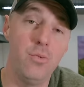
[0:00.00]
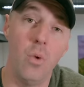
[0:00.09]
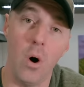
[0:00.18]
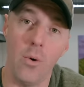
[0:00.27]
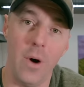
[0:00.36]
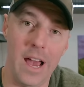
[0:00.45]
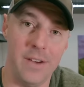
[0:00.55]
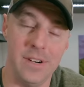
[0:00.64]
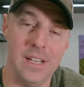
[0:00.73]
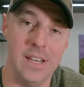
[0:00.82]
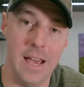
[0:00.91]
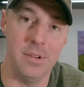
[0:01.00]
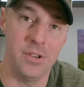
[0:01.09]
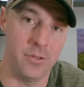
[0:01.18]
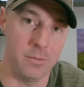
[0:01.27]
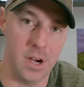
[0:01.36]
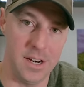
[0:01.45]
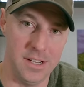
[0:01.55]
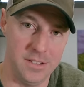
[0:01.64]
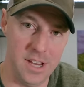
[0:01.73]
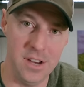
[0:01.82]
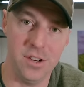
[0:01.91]
won't have any damage from
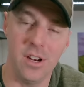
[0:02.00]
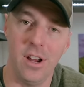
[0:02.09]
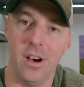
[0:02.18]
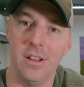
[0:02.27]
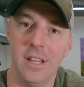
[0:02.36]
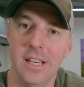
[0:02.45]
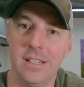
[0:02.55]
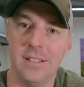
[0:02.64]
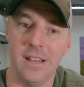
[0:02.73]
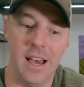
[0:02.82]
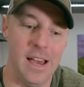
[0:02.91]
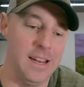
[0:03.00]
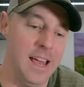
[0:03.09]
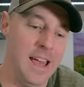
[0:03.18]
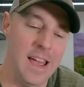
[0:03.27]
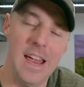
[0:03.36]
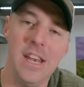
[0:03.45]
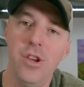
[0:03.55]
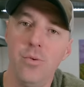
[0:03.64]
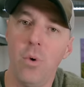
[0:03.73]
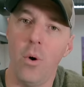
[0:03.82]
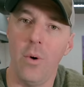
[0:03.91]
condensation on the inside, and
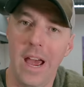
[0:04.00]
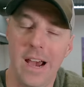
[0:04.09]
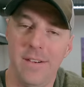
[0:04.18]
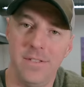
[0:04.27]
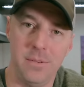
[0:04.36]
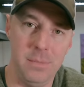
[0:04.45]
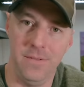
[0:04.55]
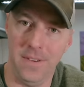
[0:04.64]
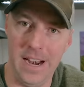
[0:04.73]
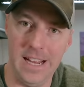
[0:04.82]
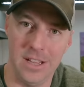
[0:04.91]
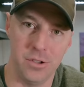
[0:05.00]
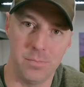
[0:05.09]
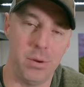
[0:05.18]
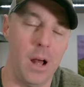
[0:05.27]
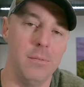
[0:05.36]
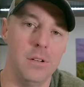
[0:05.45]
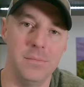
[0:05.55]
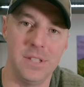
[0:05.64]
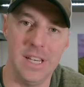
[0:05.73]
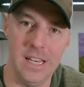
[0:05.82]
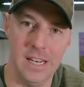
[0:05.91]
you won't have to be fighting those
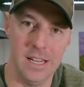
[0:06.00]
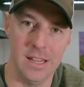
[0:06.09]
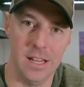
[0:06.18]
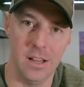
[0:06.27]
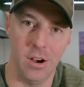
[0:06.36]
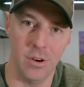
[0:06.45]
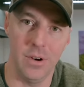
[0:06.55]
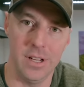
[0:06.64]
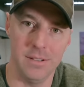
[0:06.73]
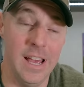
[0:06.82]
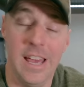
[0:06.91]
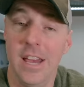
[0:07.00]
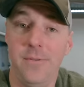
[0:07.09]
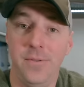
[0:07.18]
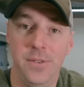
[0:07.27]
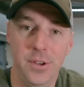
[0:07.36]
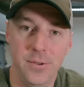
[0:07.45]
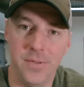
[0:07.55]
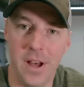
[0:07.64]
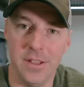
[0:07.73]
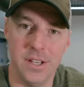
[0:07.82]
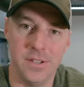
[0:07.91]
problems in the long run. If you
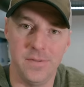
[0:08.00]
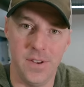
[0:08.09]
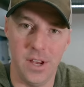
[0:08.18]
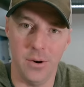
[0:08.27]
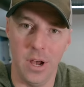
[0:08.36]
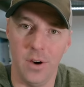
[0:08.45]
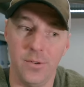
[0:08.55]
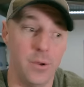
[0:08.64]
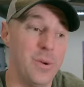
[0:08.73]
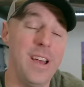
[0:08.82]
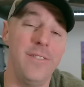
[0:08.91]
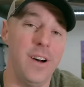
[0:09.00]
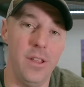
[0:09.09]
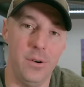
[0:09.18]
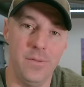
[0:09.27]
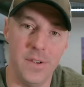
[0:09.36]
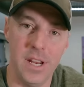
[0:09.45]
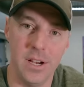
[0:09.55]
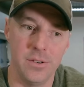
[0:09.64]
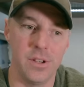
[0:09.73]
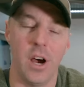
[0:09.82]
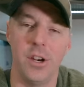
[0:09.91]
found this video helpful, we have other
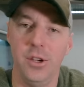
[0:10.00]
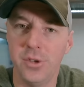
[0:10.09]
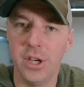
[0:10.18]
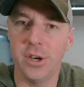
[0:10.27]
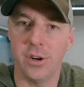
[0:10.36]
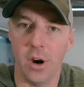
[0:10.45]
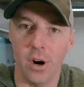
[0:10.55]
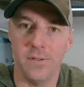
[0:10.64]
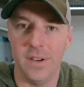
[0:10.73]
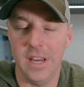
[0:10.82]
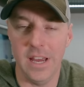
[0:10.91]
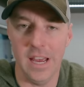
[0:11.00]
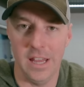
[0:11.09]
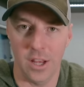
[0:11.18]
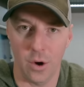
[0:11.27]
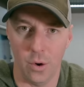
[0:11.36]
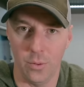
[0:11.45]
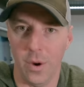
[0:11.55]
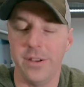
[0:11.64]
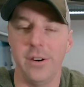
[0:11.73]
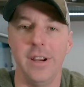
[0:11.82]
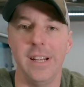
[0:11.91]
videos on using your RV in the cold
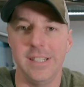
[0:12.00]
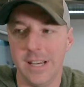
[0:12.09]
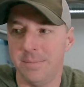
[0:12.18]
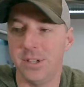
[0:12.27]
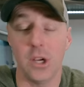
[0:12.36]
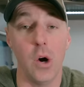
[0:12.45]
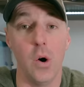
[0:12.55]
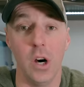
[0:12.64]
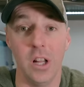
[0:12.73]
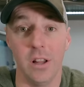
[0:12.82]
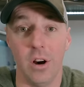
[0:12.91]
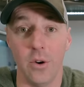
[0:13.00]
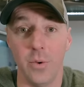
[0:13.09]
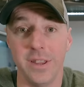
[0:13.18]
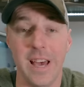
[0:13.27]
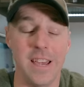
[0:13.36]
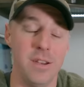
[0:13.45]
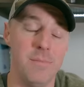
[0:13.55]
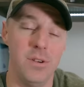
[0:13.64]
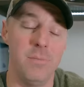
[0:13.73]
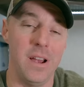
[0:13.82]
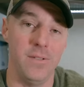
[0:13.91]
weather and tips to go along with that.
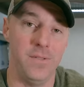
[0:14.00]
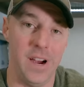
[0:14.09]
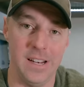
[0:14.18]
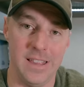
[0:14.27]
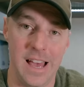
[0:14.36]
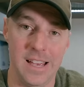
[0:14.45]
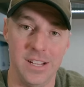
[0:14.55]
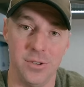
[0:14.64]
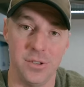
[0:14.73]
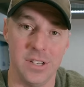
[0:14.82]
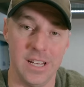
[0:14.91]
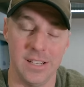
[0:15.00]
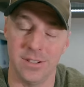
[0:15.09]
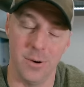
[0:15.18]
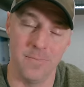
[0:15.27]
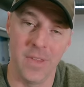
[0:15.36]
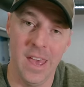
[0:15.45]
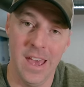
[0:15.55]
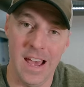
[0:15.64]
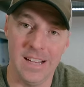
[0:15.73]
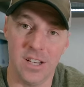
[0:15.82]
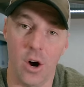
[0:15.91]
You might find that interesting. So
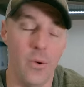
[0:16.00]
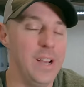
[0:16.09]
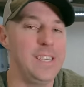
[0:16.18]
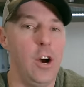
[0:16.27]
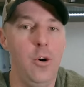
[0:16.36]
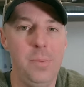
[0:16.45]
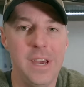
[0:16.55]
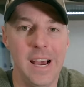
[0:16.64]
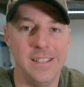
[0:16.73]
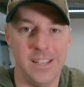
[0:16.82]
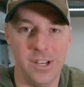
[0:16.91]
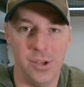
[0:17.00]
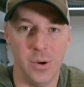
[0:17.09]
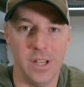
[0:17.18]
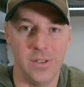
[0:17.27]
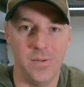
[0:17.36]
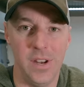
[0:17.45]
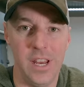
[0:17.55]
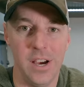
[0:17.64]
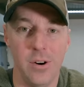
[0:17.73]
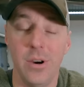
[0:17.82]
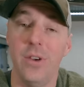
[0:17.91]
as always, I hope you guys enjoyed this
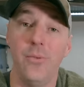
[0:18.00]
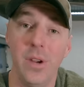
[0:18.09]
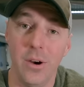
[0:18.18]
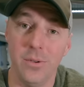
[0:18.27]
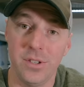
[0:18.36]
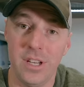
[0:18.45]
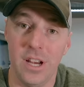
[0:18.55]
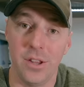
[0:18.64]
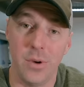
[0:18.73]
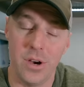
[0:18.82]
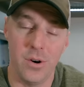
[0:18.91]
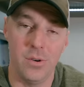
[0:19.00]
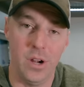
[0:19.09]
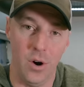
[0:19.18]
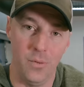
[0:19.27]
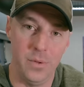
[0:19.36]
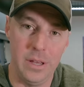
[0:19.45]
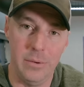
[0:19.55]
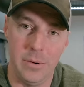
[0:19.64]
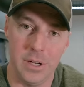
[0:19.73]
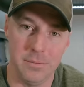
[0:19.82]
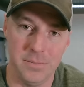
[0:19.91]
video. If we don't see you on the road, hopefully we
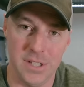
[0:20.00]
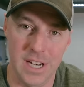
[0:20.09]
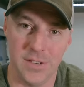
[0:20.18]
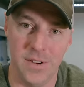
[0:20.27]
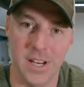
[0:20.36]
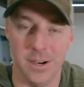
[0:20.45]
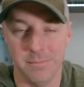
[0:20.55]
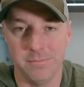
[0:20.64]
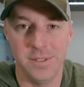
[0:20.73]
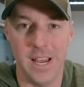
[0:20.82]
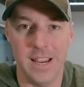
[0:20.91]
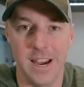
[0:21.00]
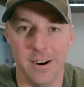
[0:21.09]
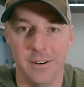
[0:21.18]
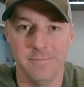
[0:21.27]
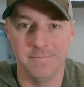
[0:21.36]
will see you next video. Take care.